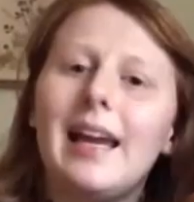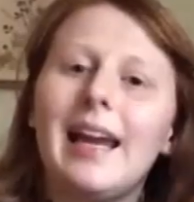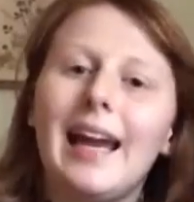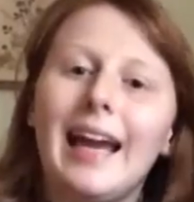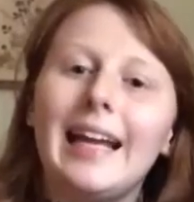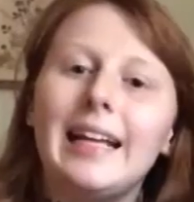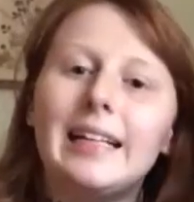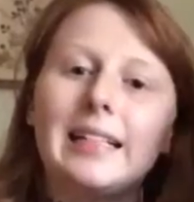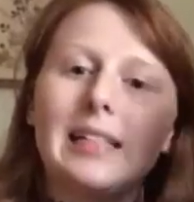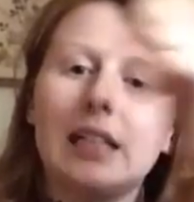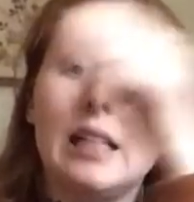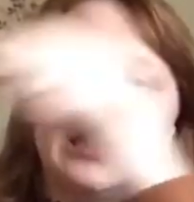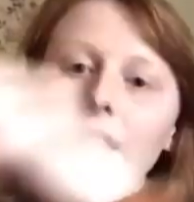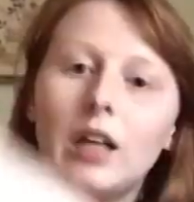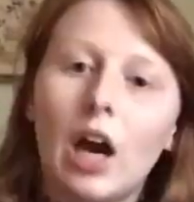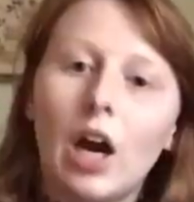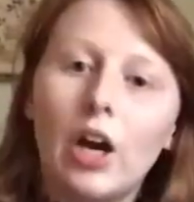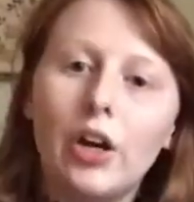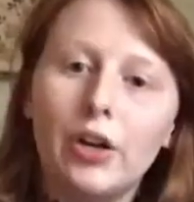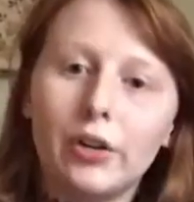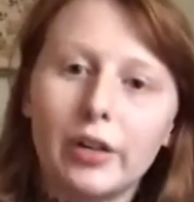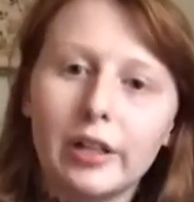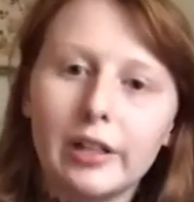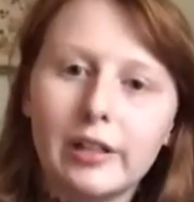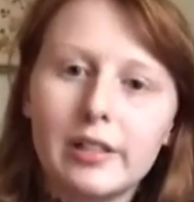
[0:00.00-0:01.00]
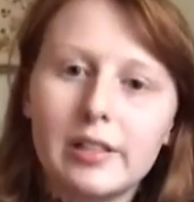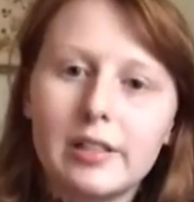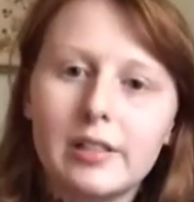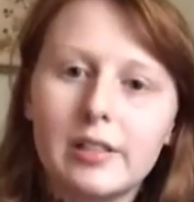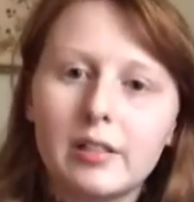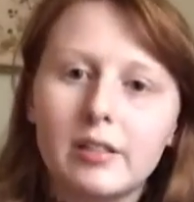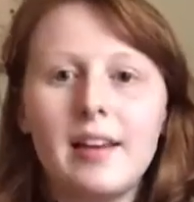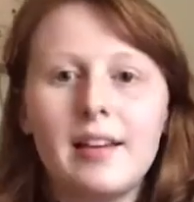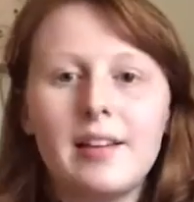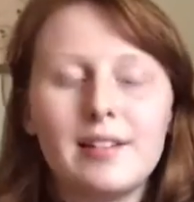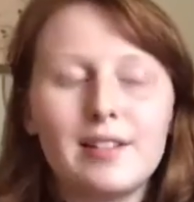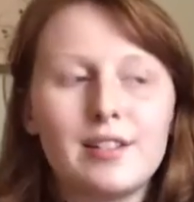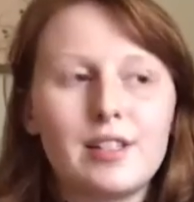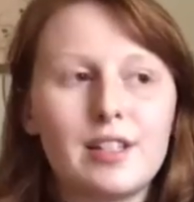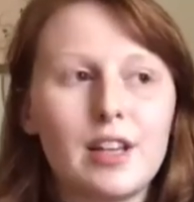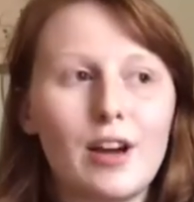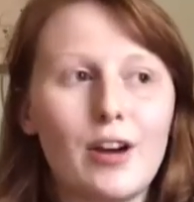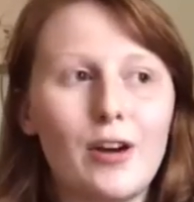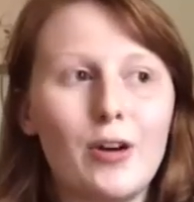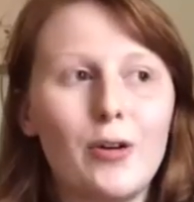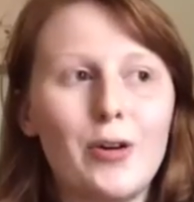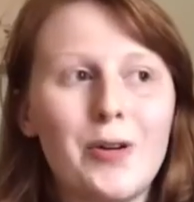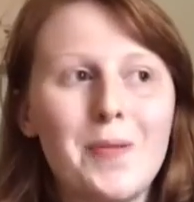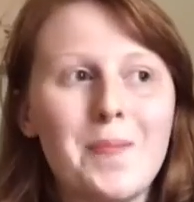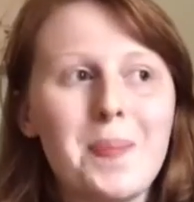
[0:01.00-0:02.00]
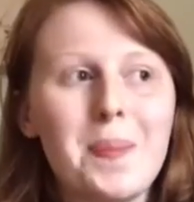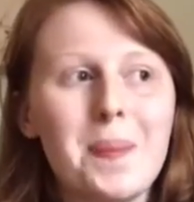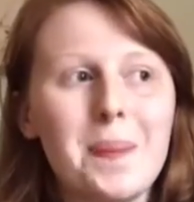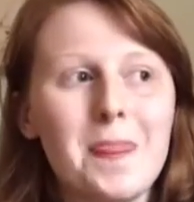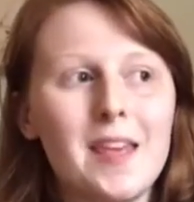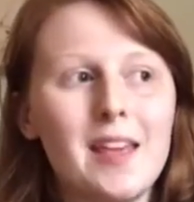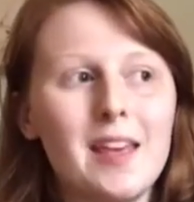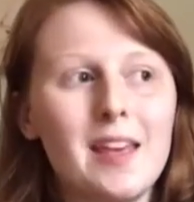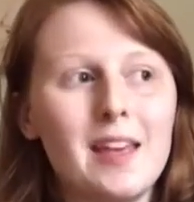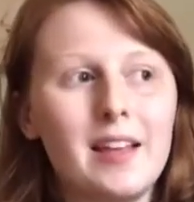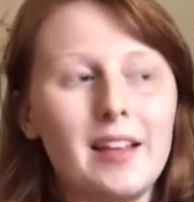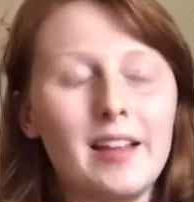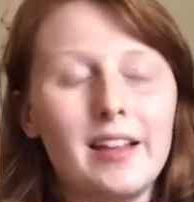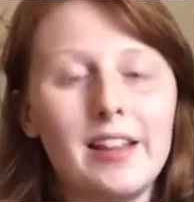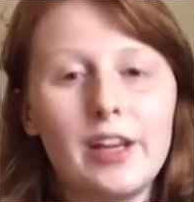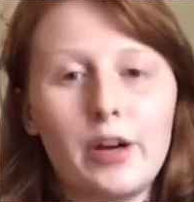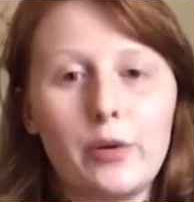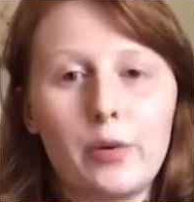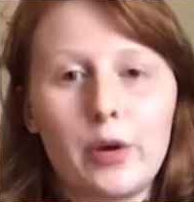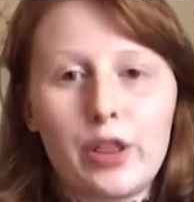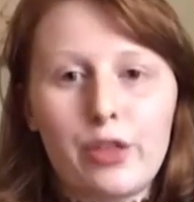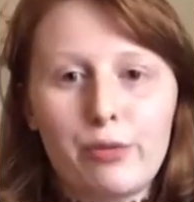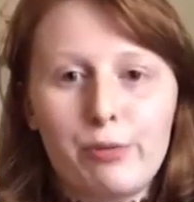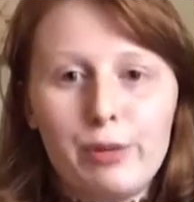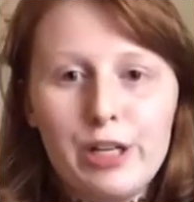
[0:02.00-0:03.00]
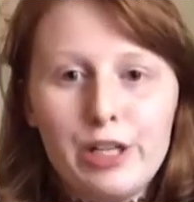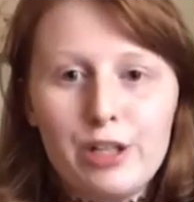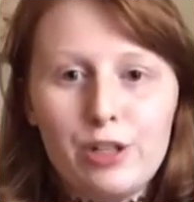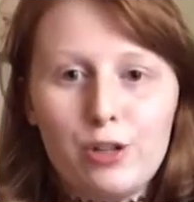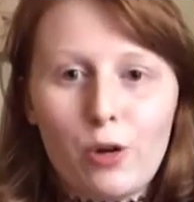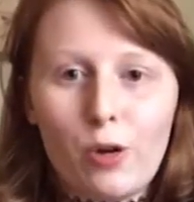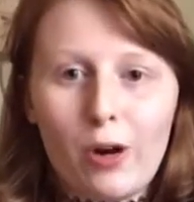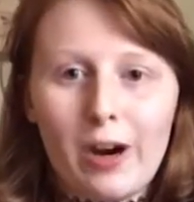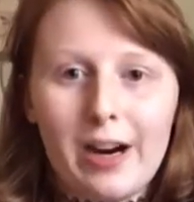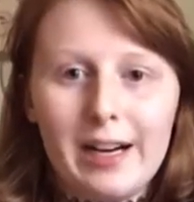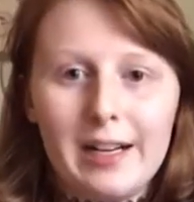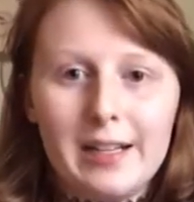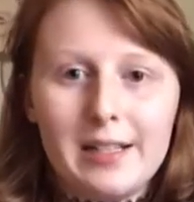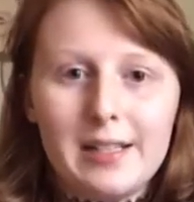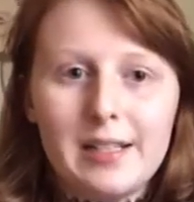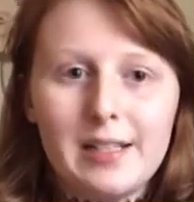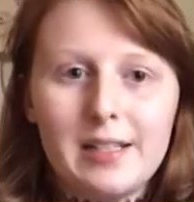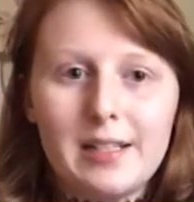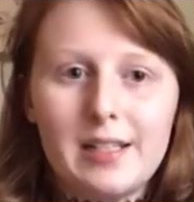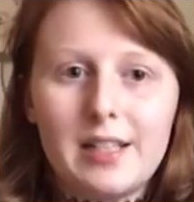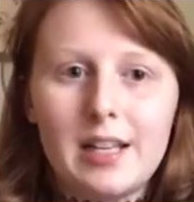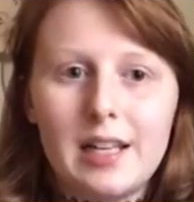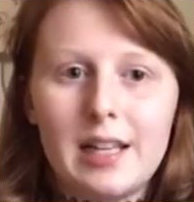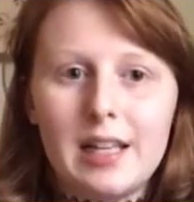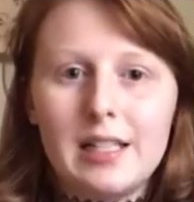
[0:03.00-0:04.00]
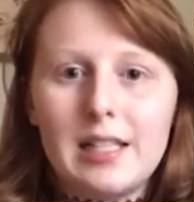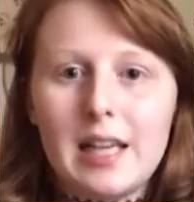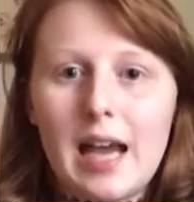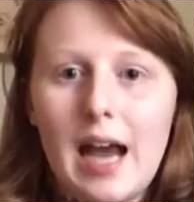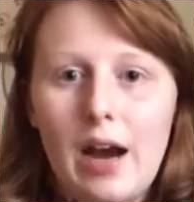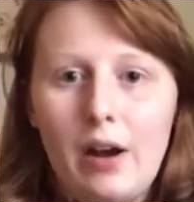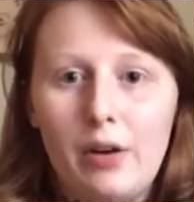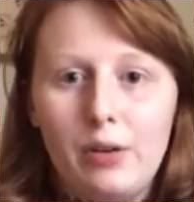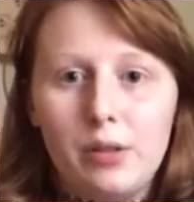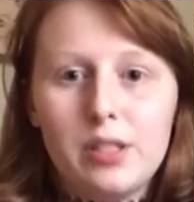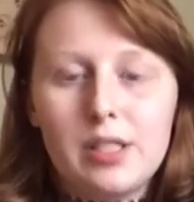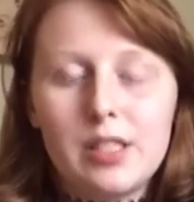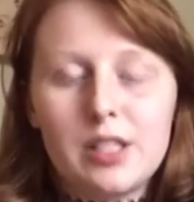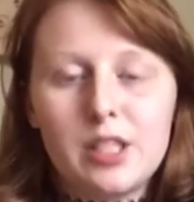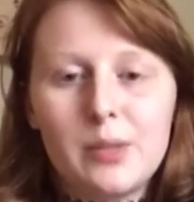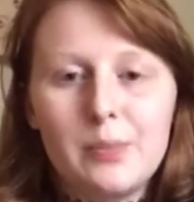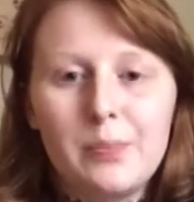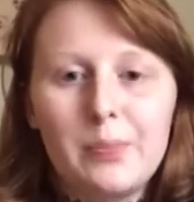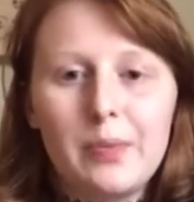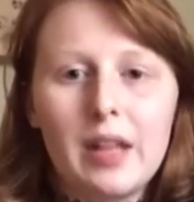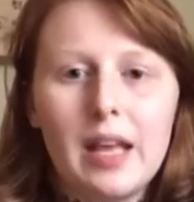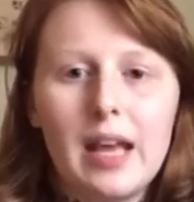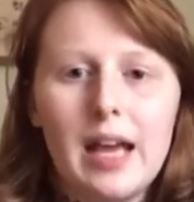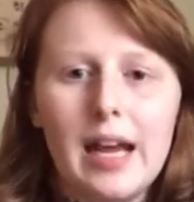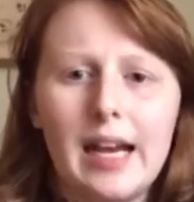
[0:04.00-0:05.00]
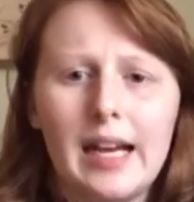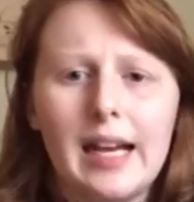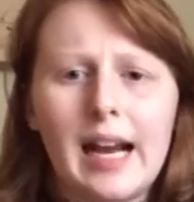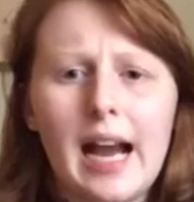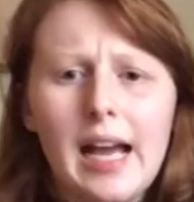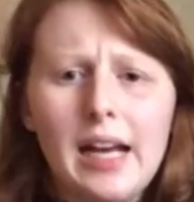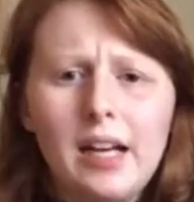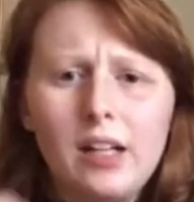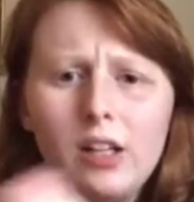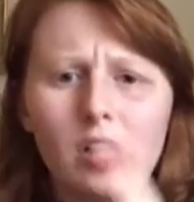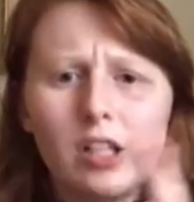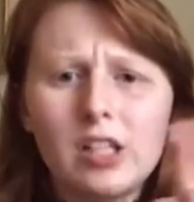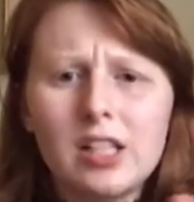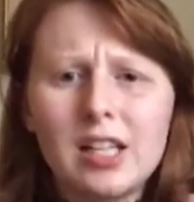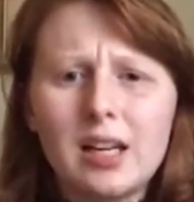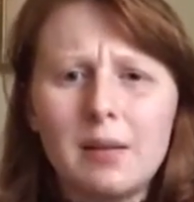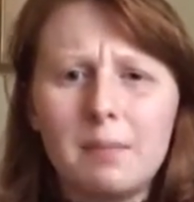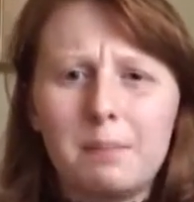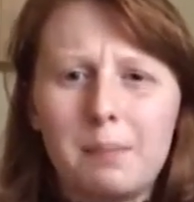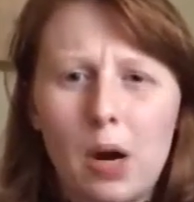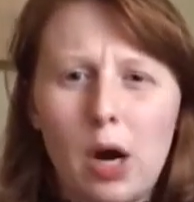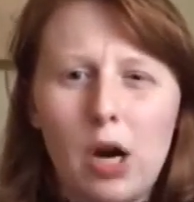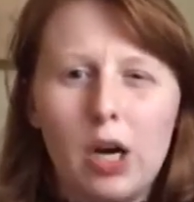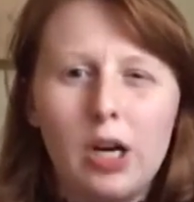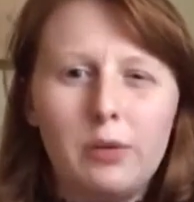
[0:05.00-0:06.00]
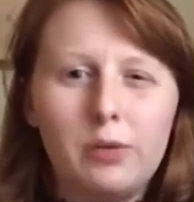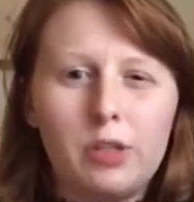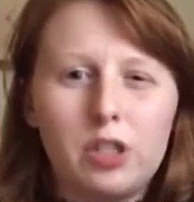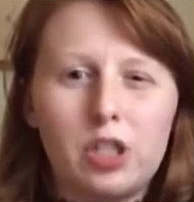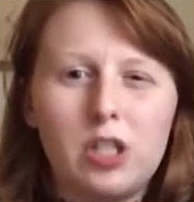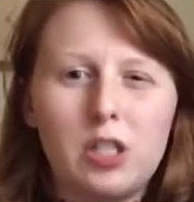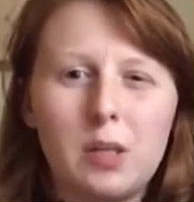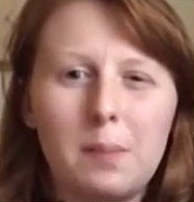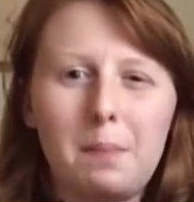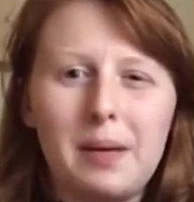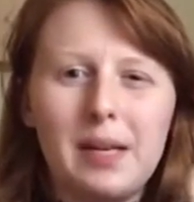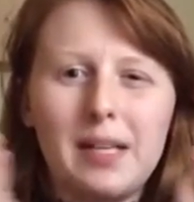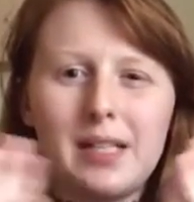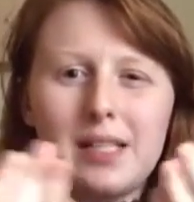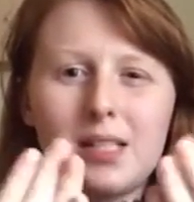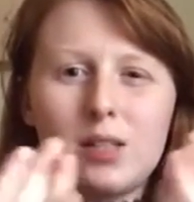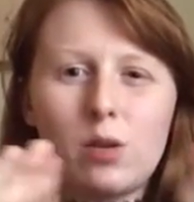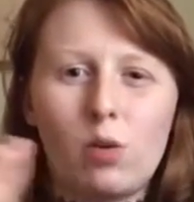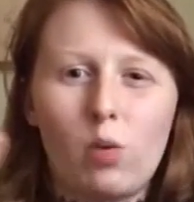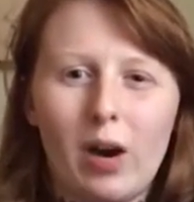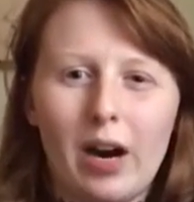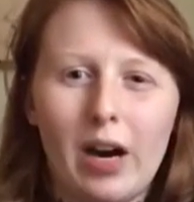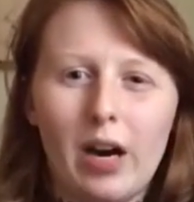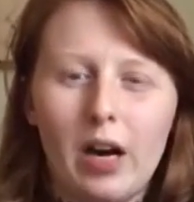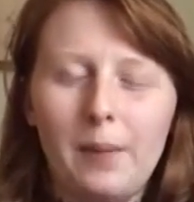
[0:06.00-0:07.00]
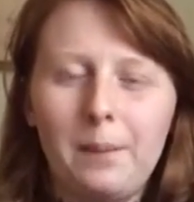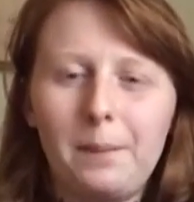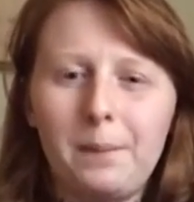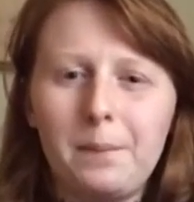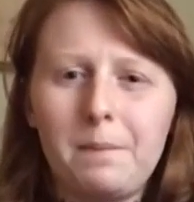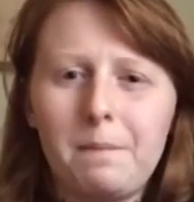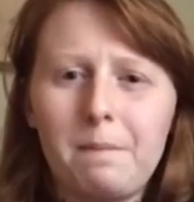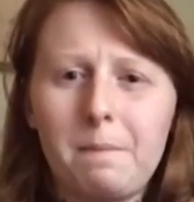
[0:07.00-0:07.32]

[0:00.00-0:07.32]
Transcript: 1800s. So there were 3 stories to this house, and it kind of looked like a barn. It was just a big square.